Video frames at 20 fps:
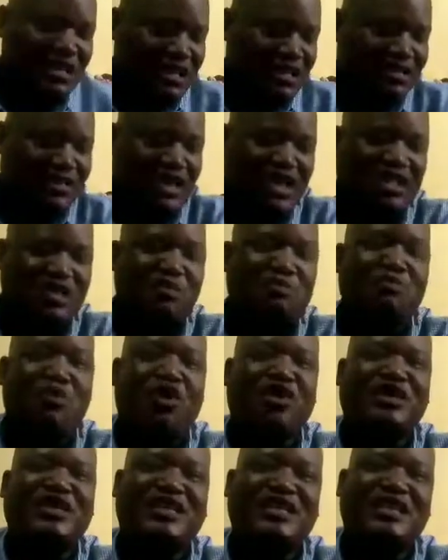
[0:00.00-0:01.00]
This
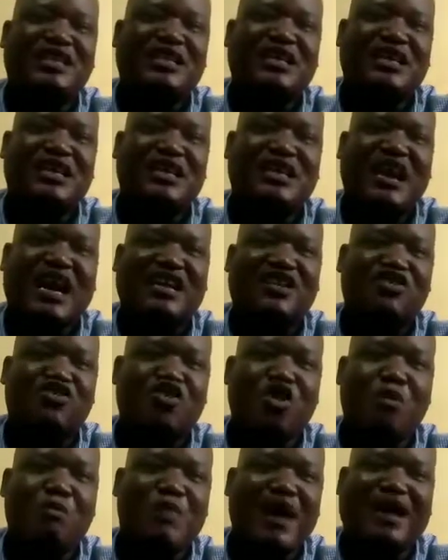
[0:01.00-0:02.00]
body can
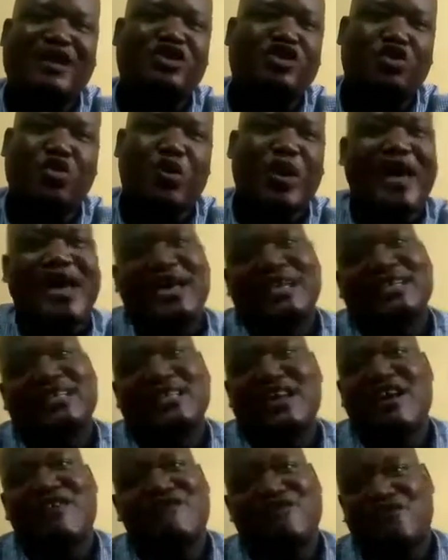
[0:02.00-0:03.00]
go back to where it
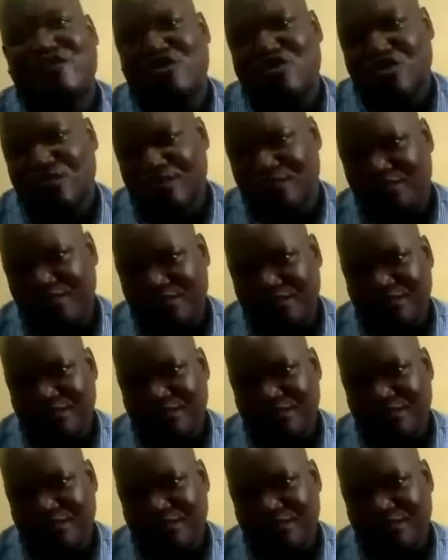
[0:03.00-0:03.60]
came from.